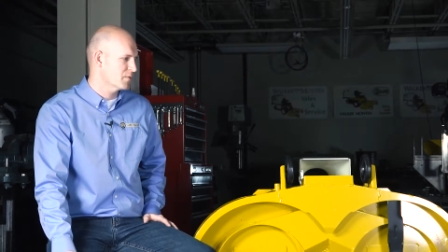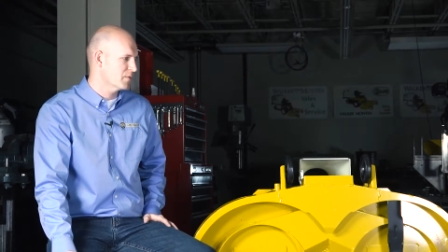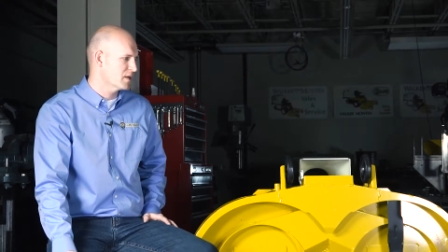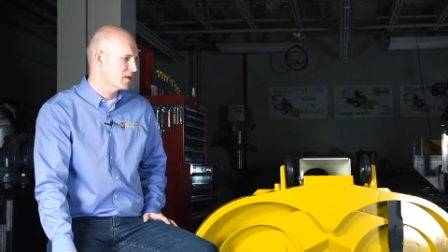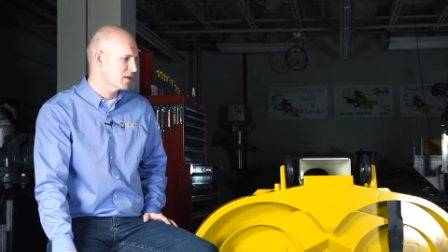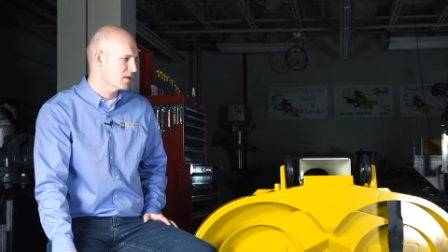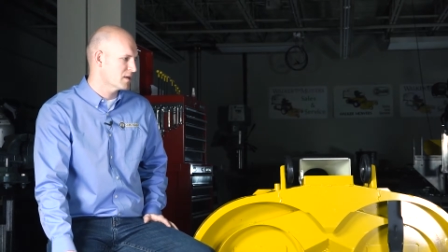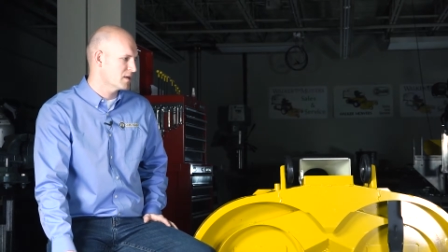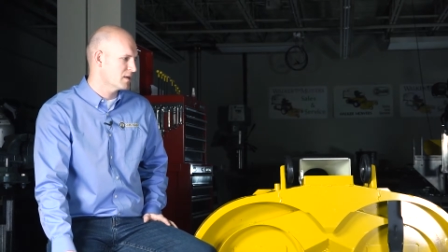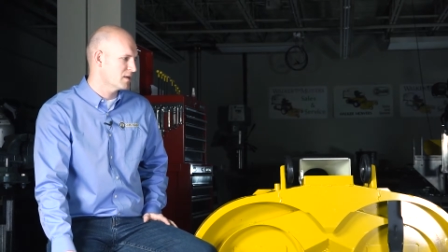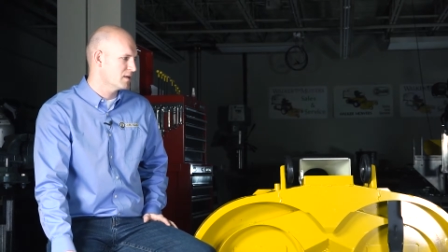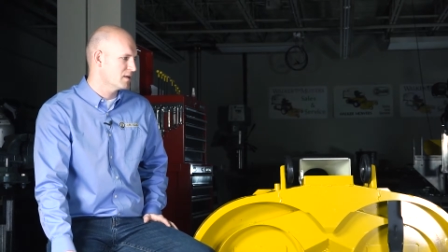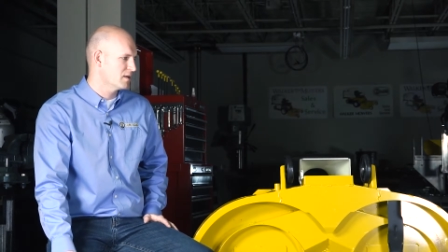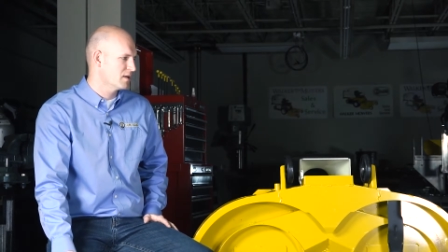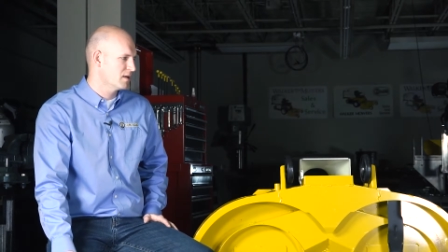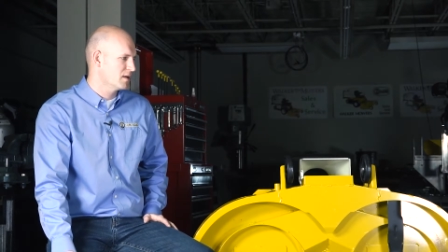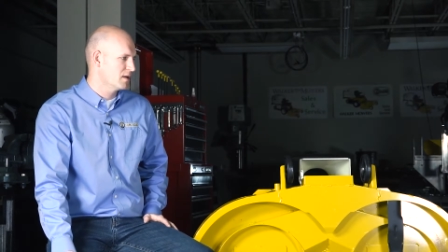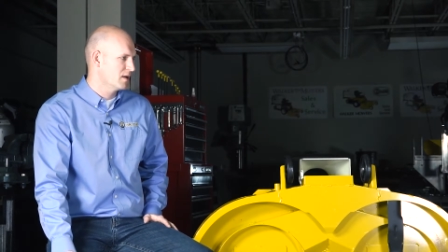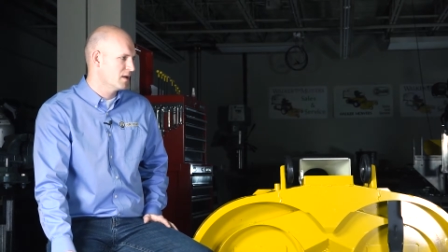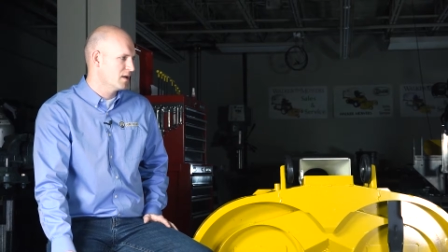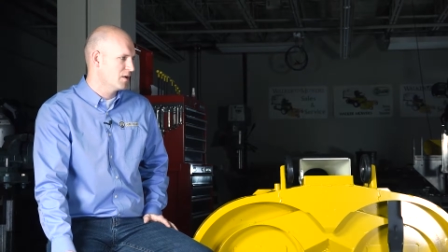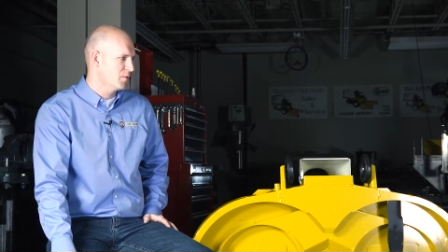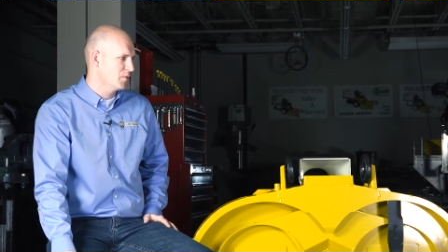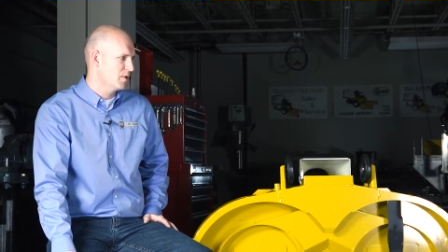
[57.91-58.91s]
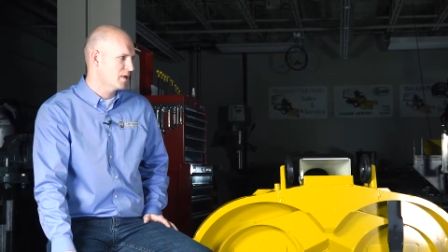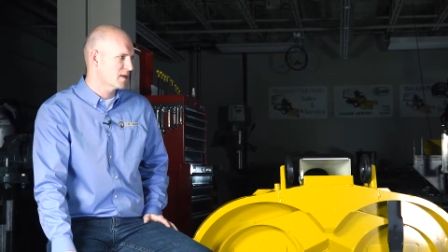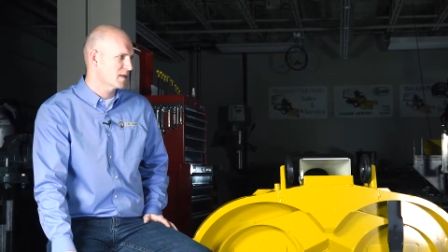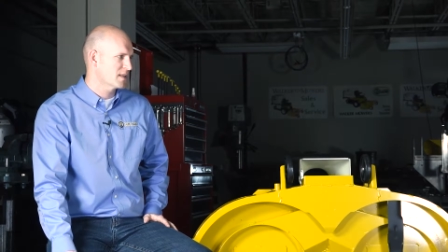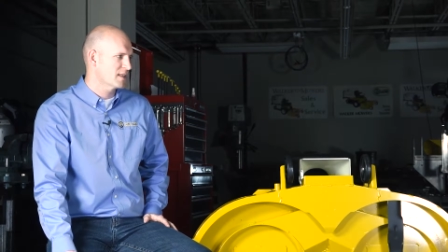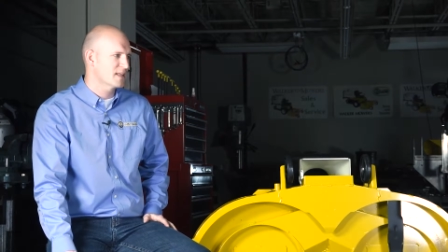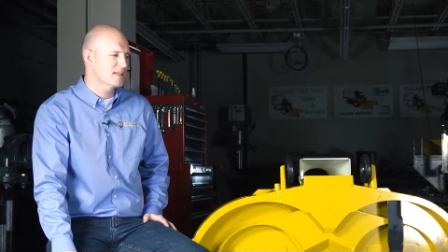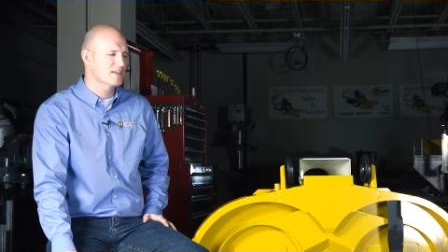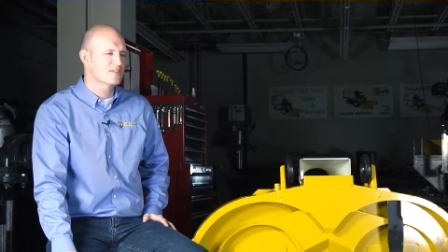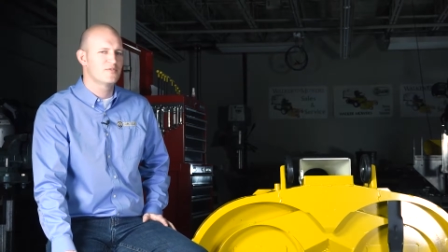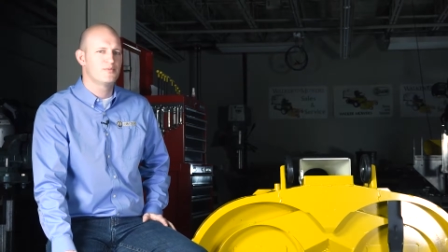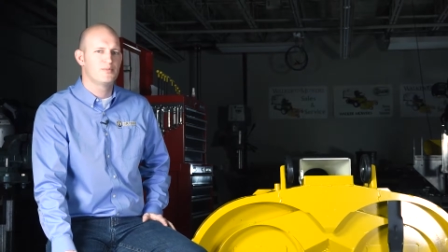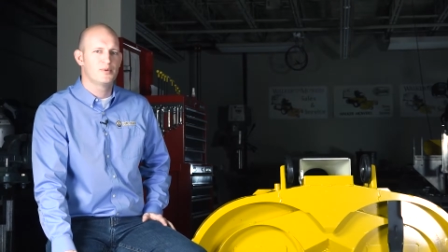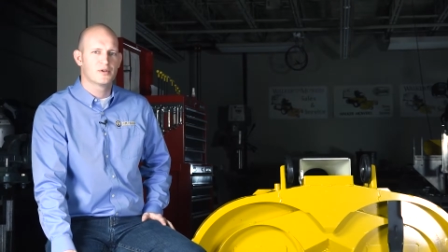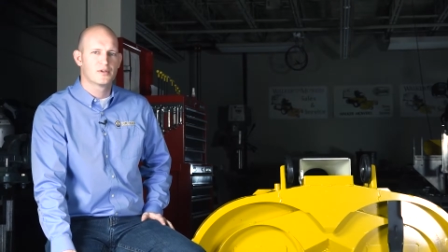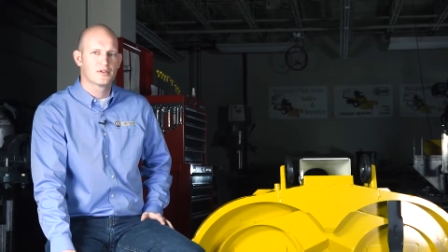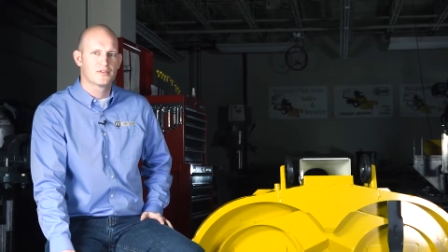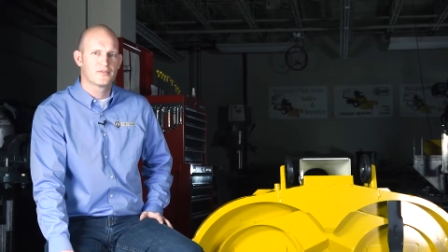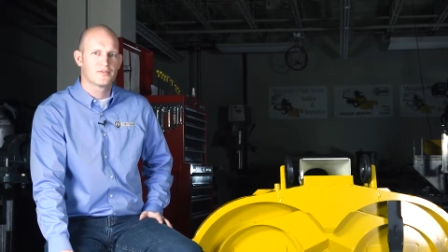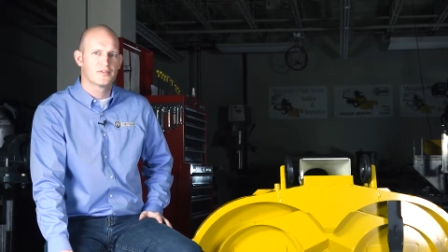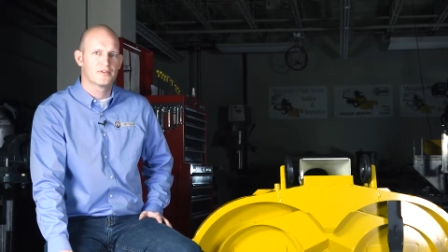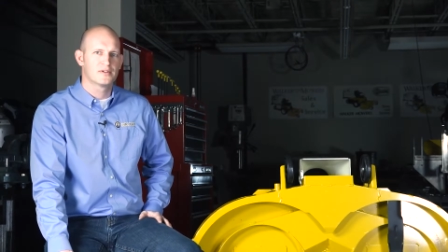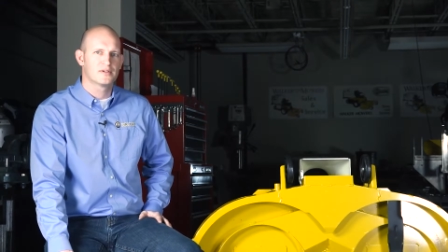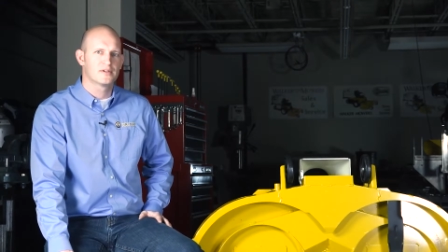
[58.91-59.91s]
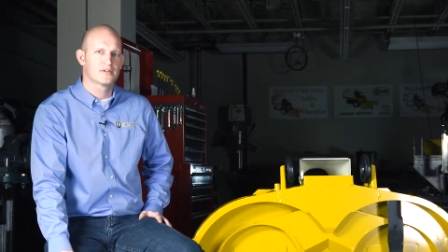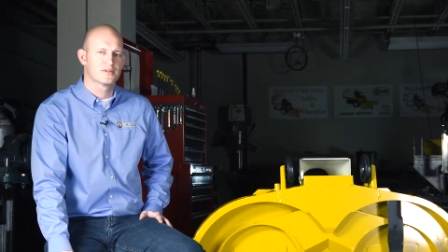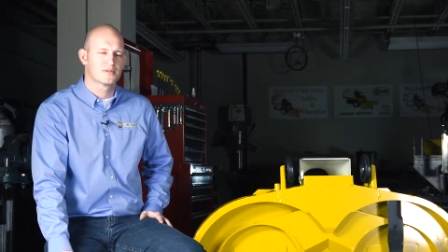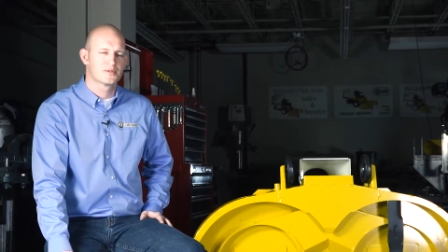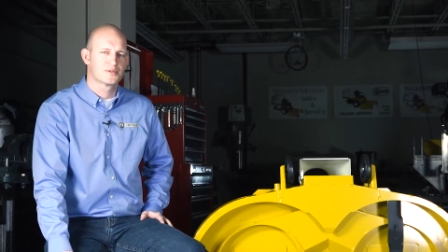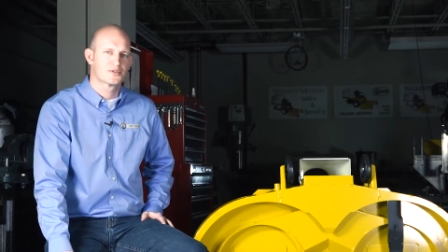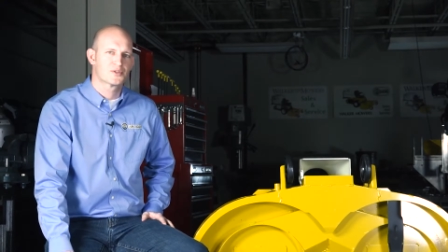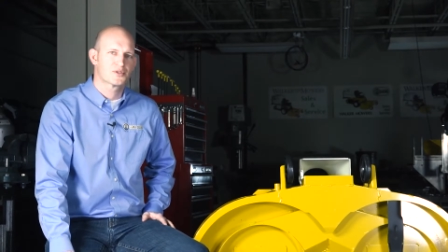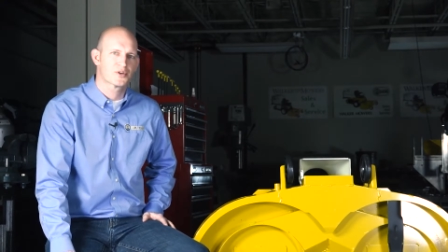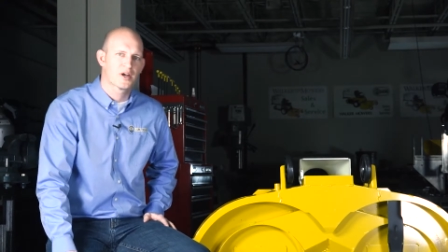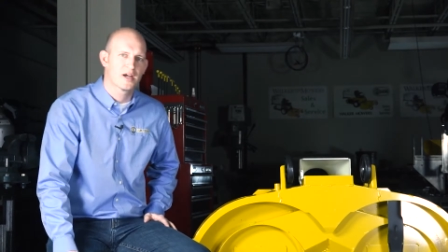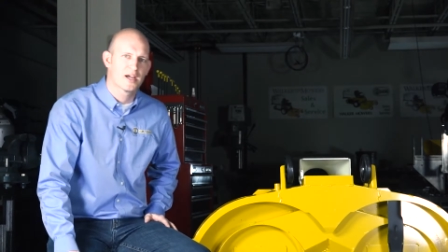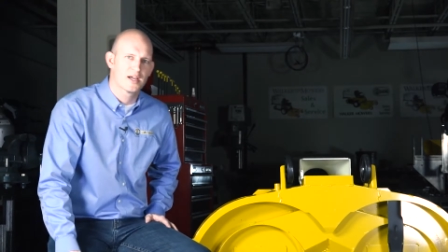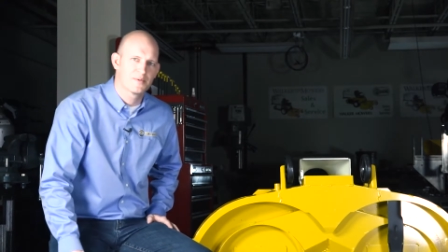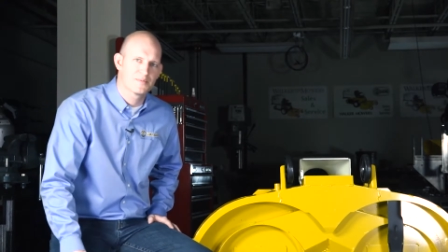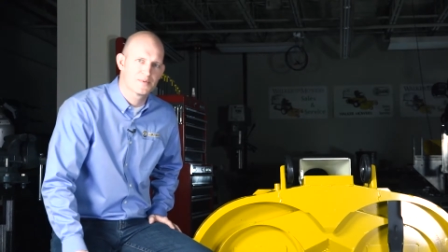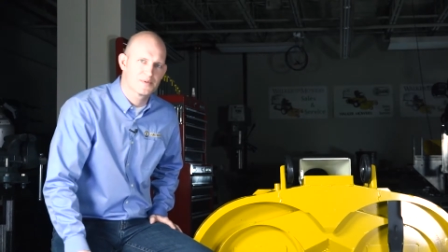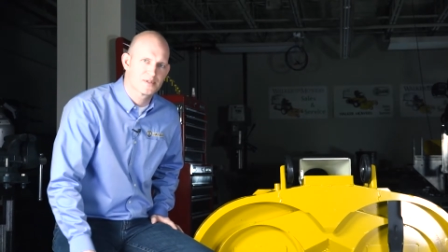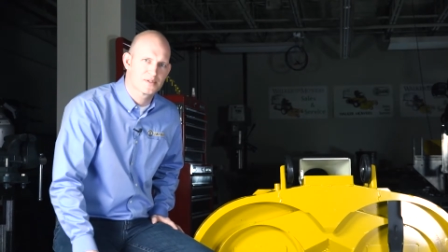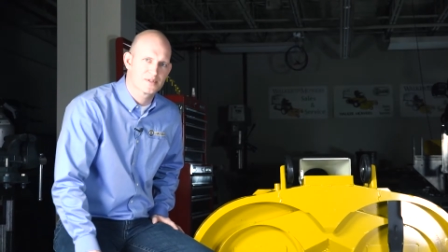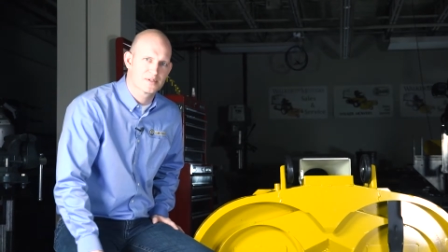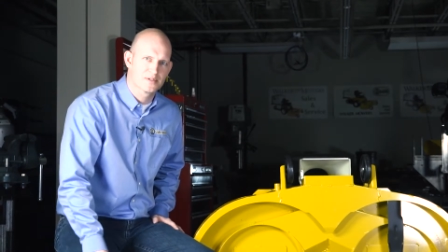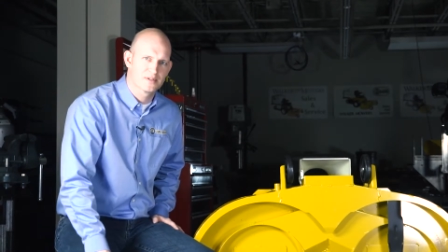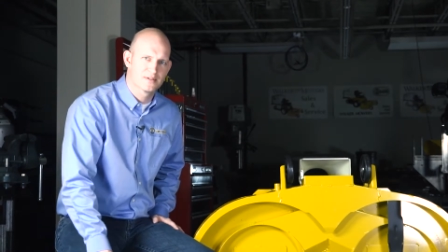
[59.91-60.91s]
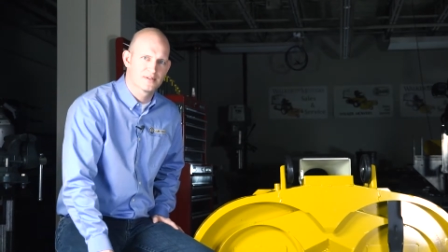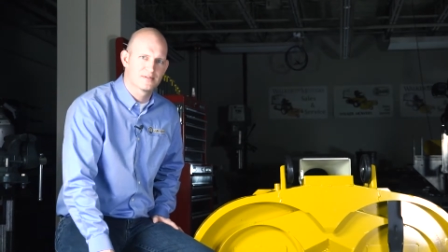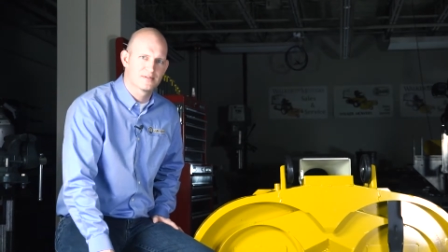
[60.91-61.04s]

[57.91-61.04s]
We can, we can leave beautiful stripes